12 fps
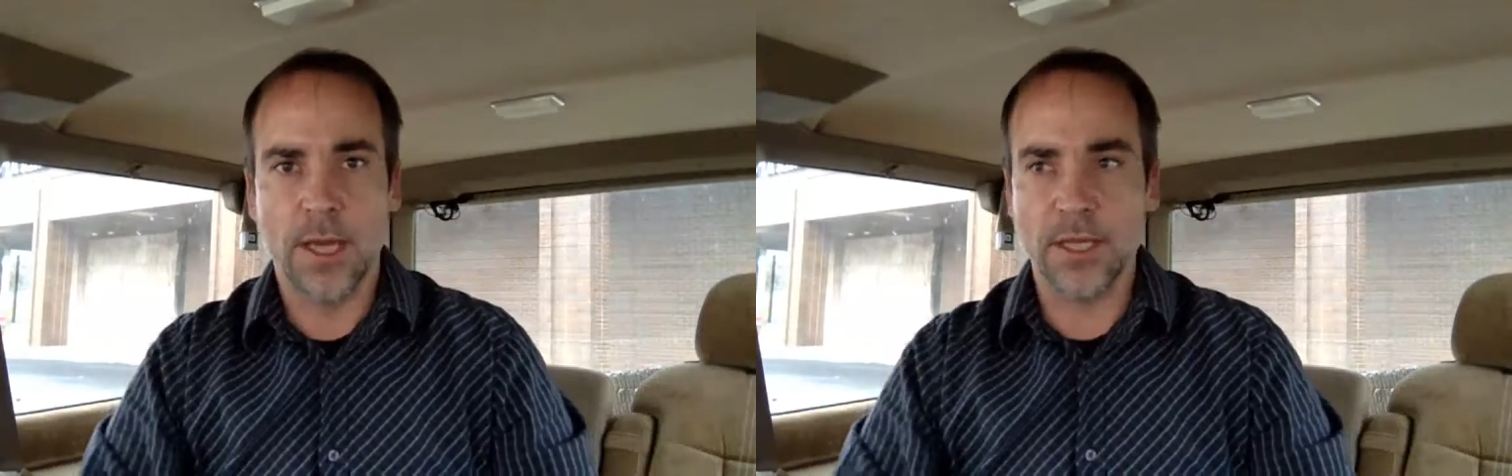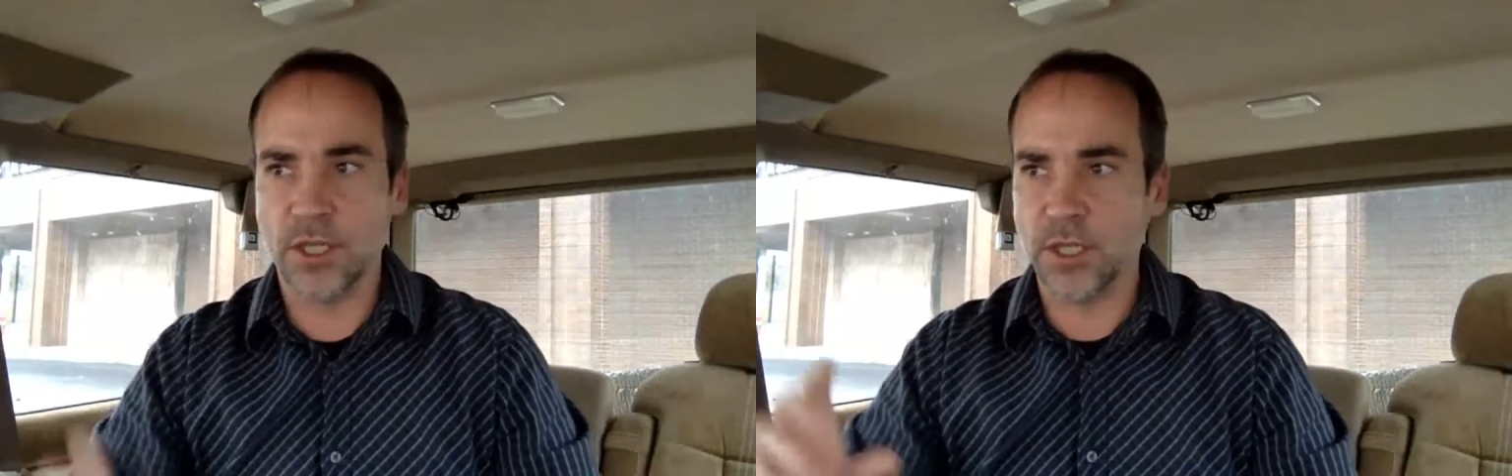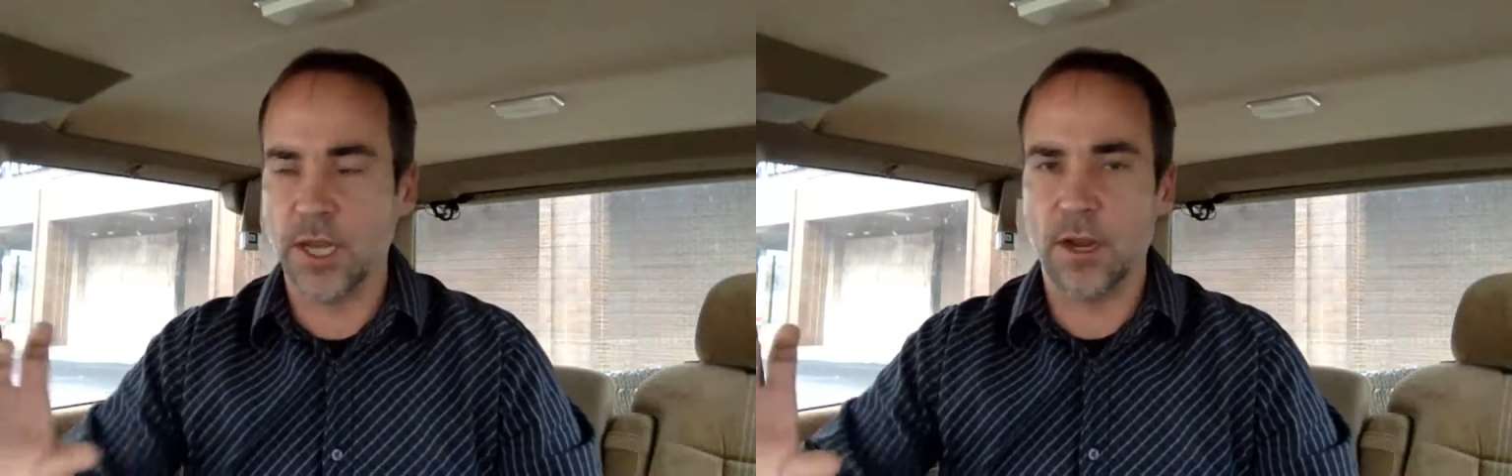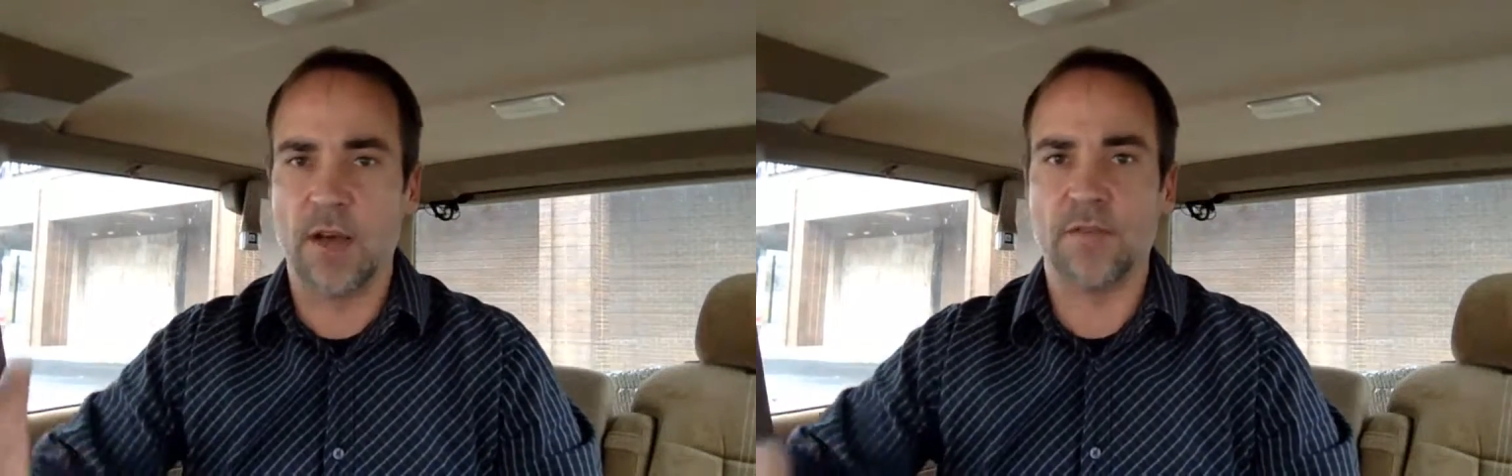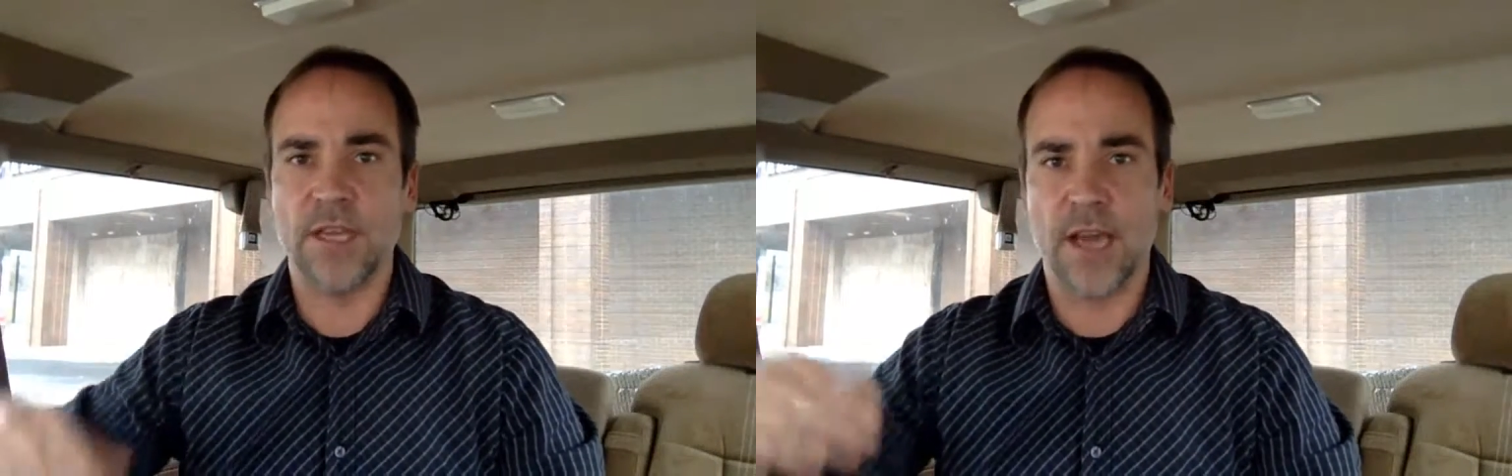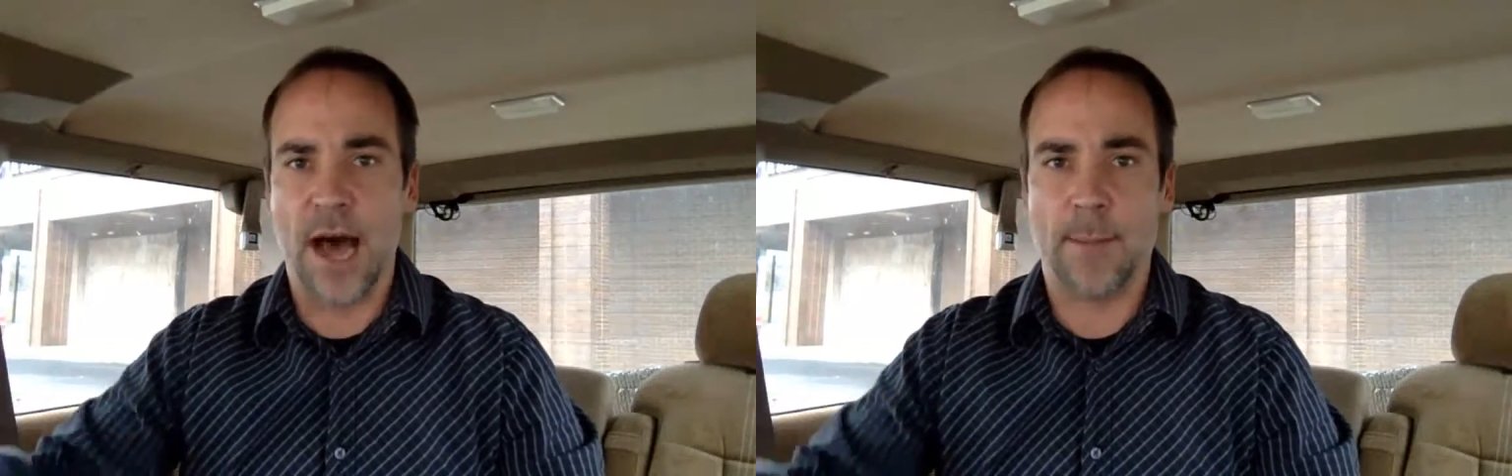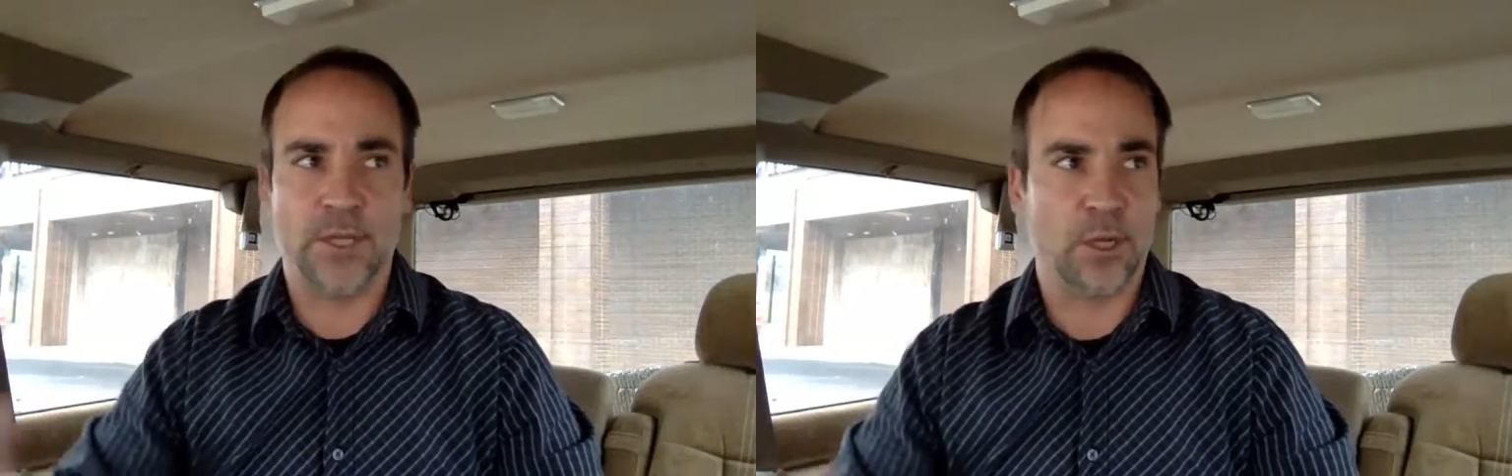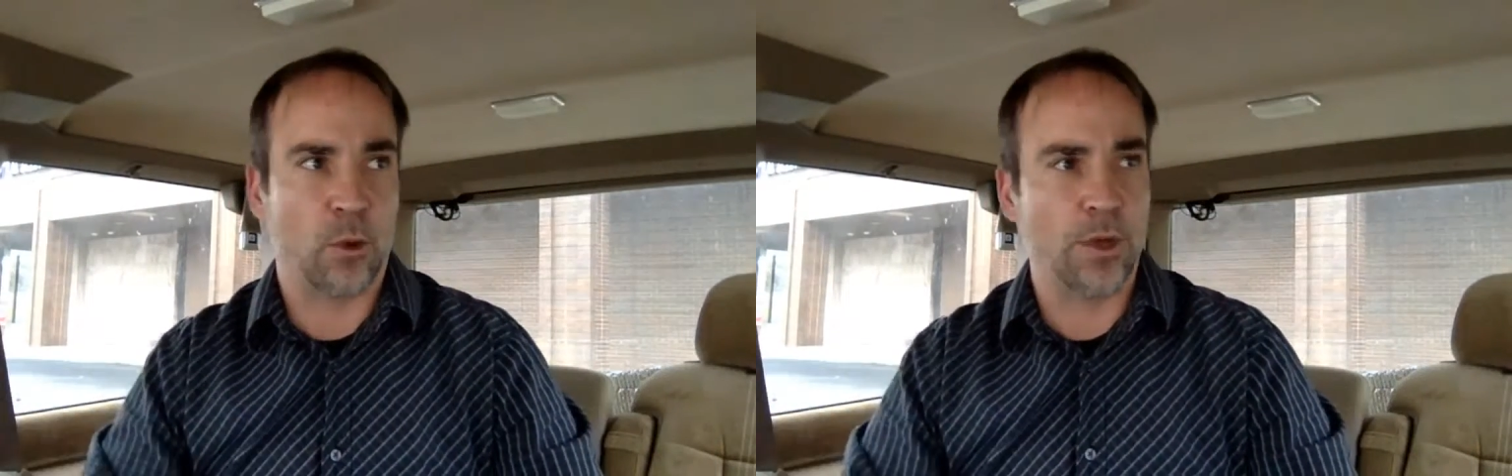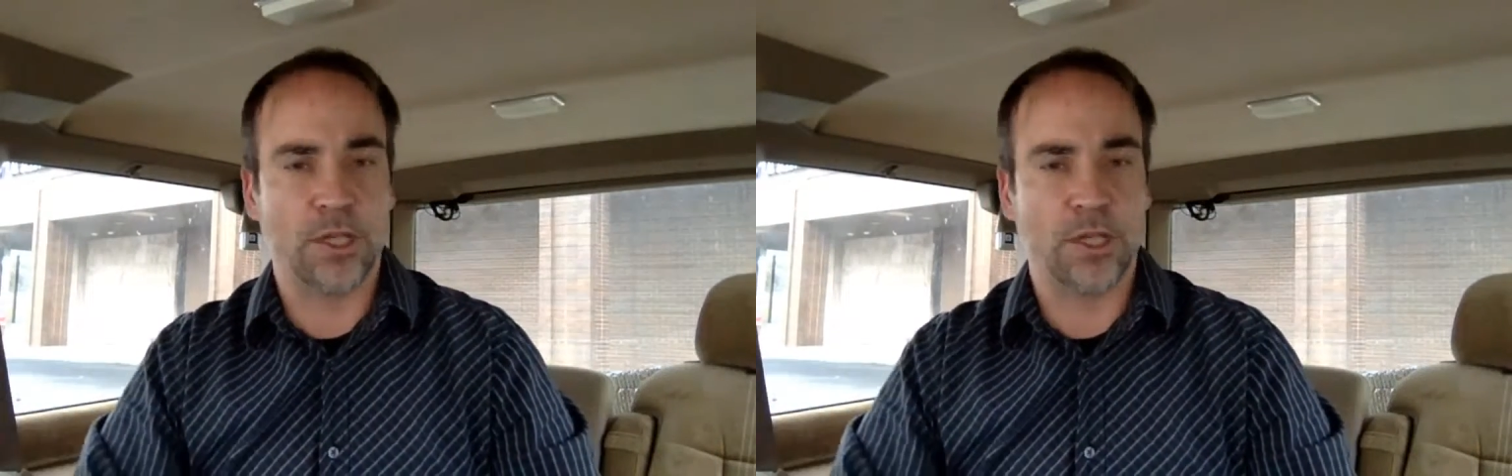instead of the opposite.